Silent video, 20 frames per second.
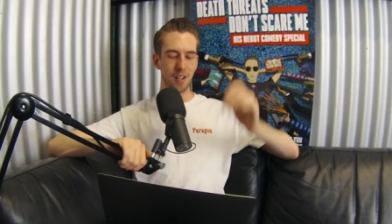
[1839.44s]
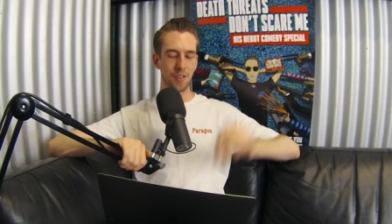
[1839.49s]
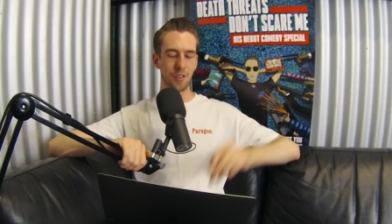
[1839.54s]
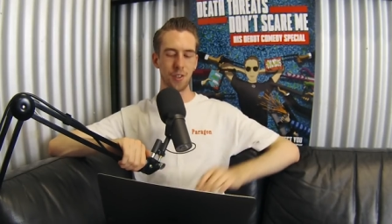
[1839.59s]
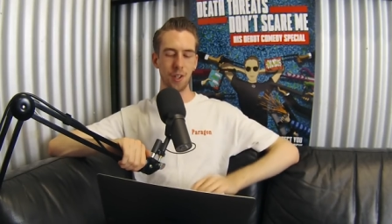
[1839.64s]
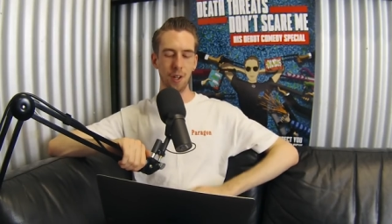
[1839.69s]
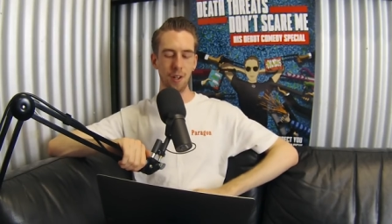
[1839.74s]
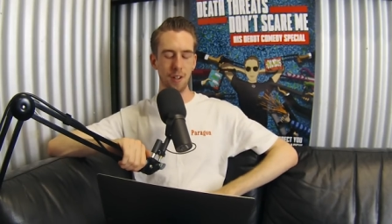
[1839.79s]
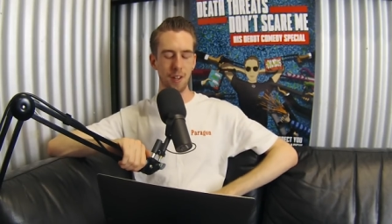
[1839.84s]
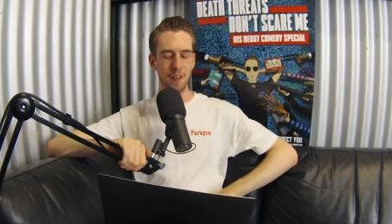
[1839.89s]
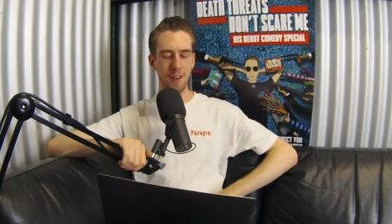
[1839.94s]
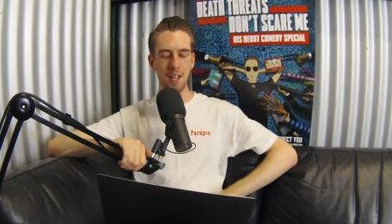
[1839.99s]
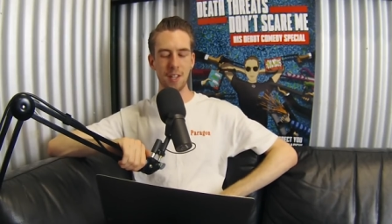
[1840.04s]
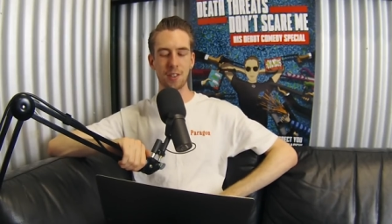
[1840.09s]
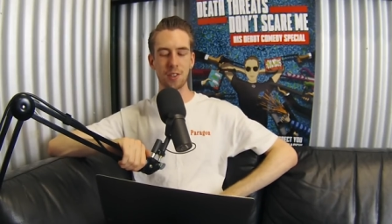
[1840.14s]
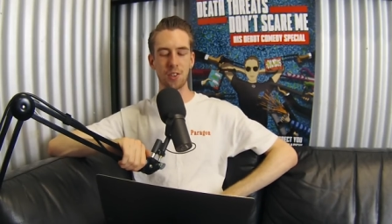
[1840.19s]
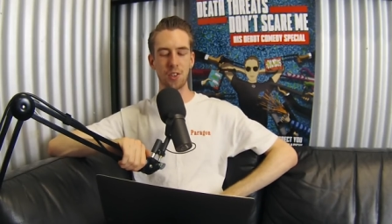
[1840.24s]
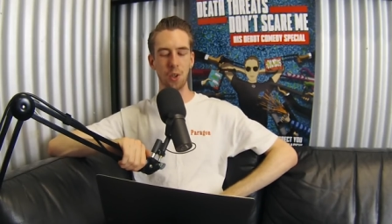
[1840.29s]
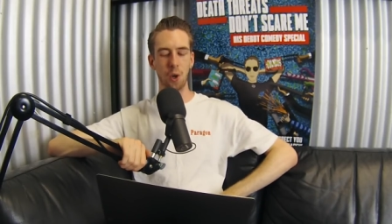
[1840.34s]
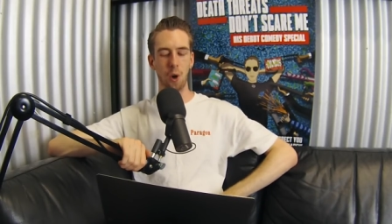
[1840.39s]
Dude,
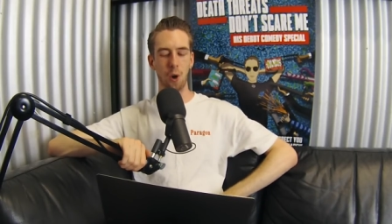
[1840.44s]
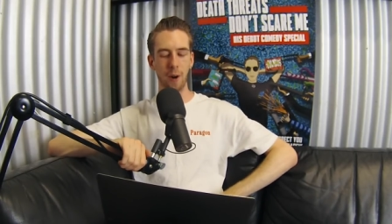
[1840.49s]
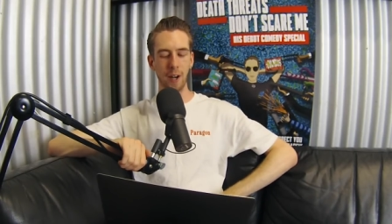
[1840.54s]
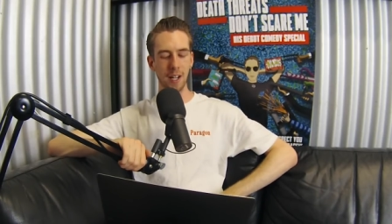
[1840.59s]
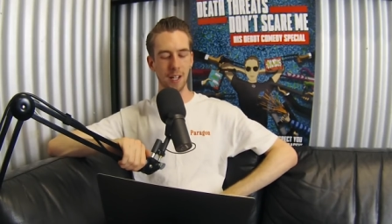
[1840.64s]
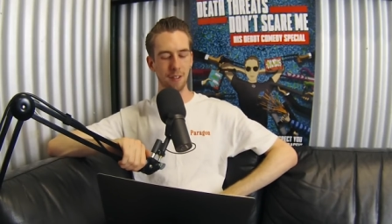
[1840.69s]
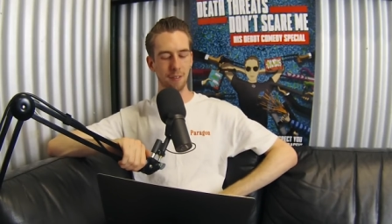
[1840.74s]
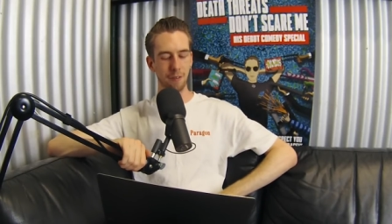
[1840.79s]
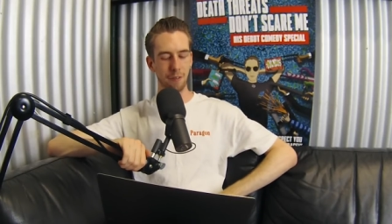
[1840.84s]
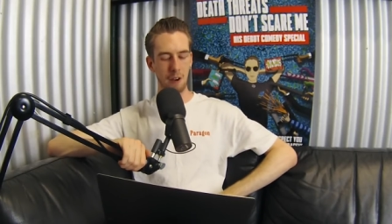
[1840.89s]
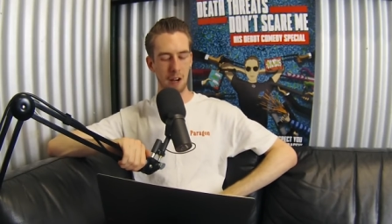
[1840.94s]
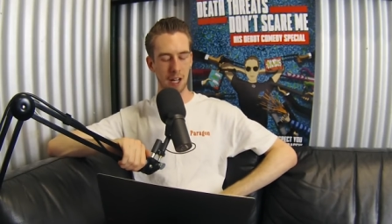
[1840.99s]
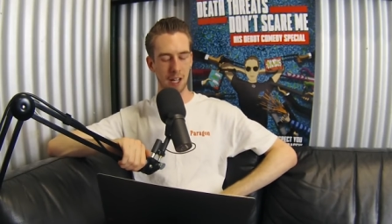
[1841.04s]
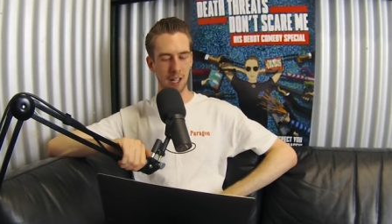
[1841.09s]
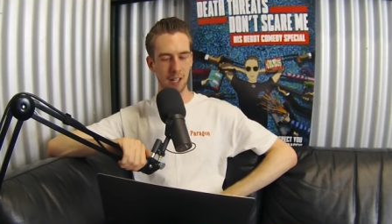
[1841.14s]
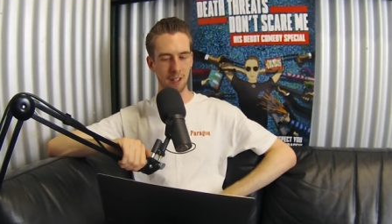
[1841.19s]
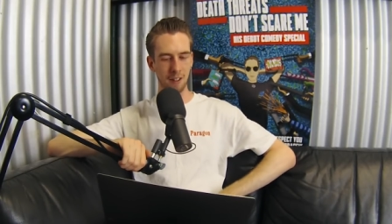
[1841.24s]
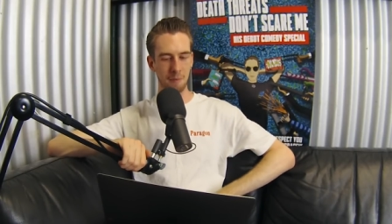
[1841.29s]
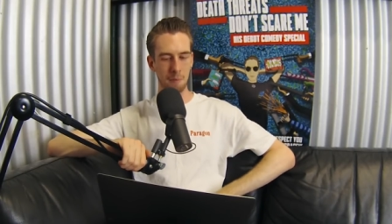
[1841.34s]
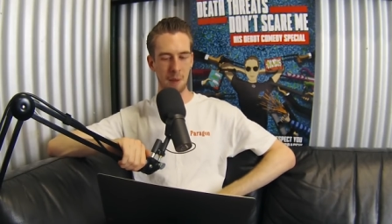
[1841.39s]
this story
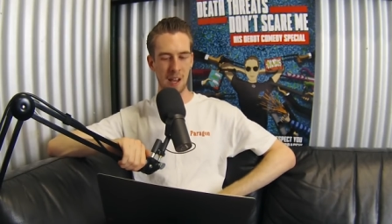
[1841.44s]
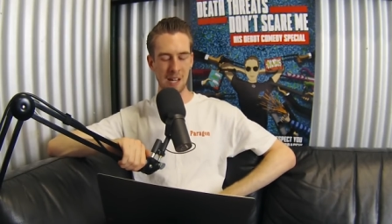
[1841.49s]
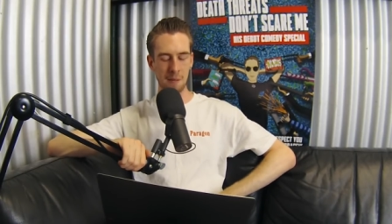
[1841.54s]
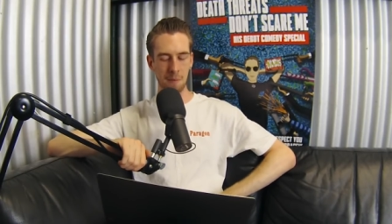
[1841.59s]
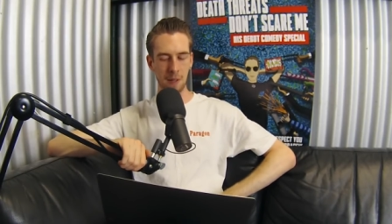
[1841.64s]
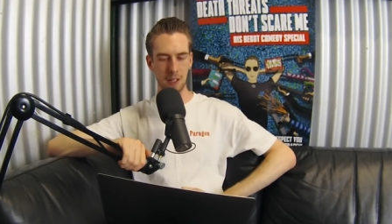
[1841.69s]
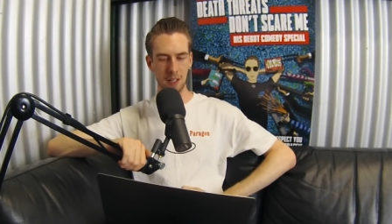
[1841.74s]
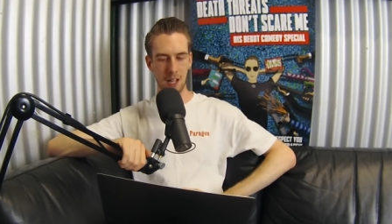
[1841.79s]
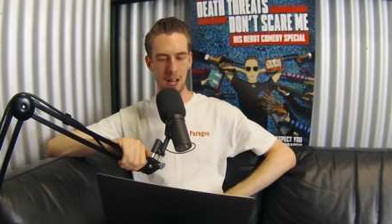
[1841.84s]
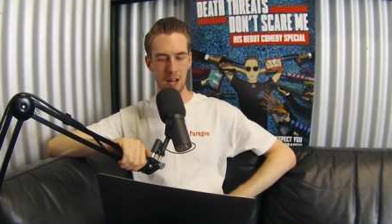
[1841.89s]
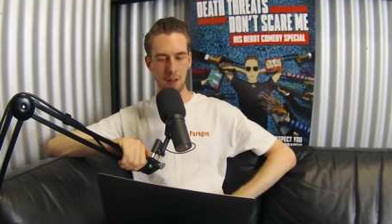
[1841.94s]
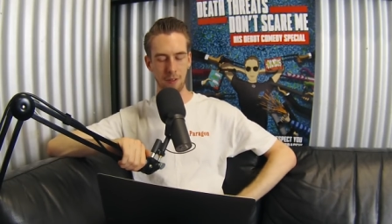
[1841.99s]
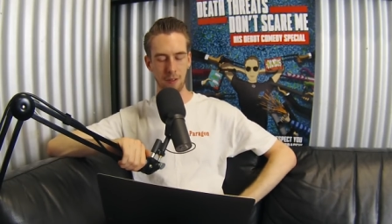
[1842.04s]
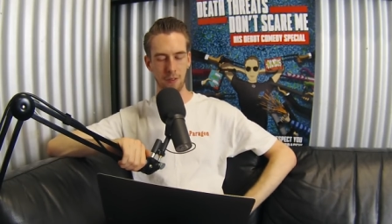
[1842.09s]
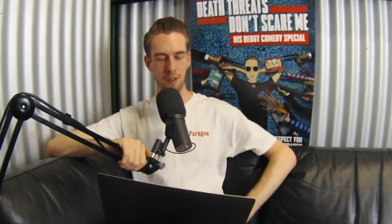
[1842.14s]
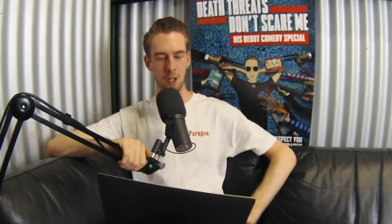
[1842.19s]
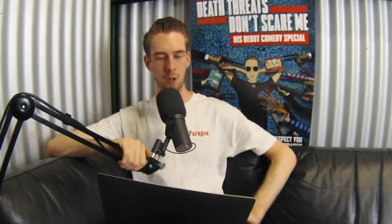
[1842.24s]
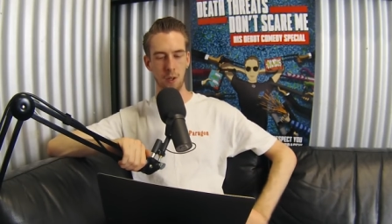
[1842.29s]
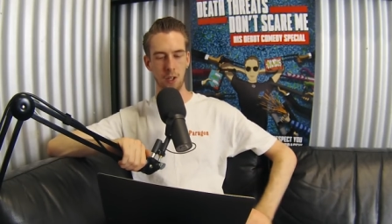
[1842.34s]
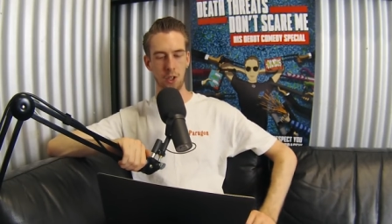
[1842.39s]
fucking made me laugh
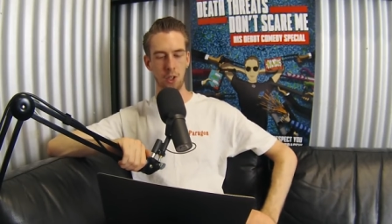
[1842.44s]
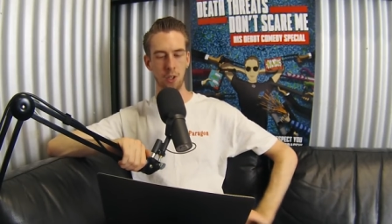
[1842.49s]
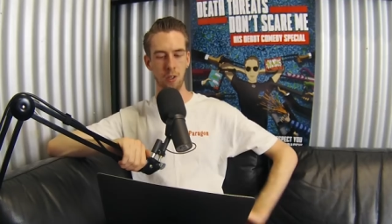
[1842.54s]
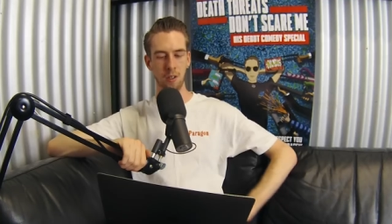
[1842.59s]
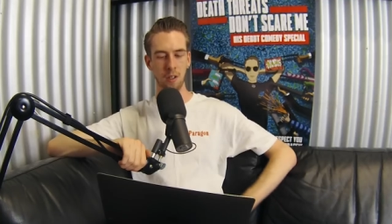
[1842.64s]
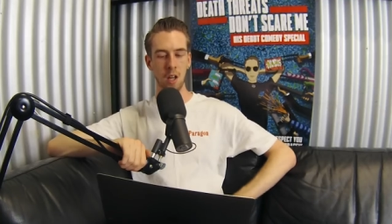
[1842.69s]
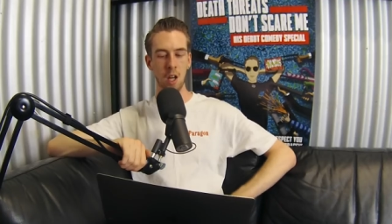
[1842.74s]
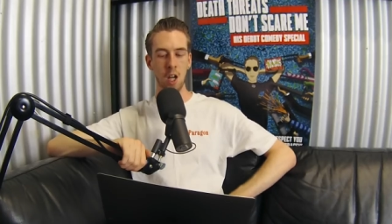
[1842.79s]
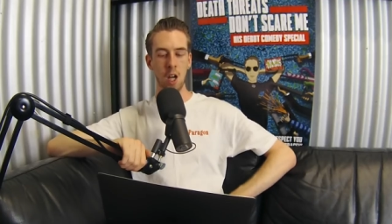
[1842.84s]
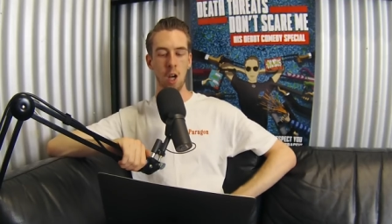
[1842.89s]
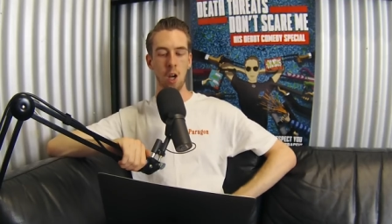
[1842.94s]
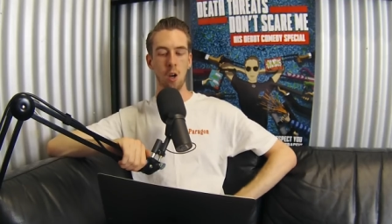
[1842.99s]
even though it shouldn't.